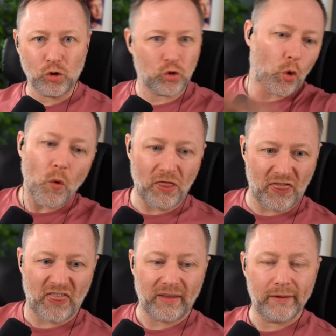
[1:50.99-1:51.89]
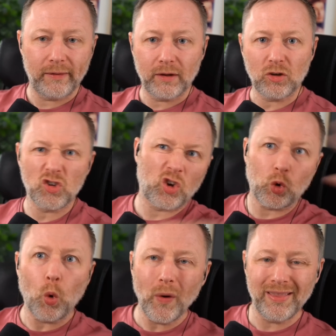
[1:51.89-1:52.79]
Growth.
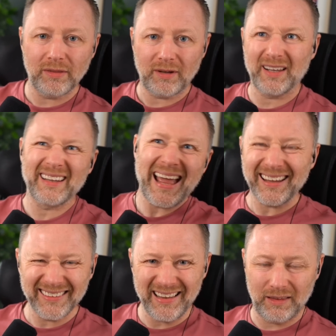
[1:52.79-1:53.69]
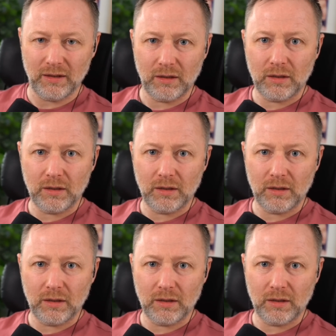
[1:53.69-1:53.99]
Growing and learning.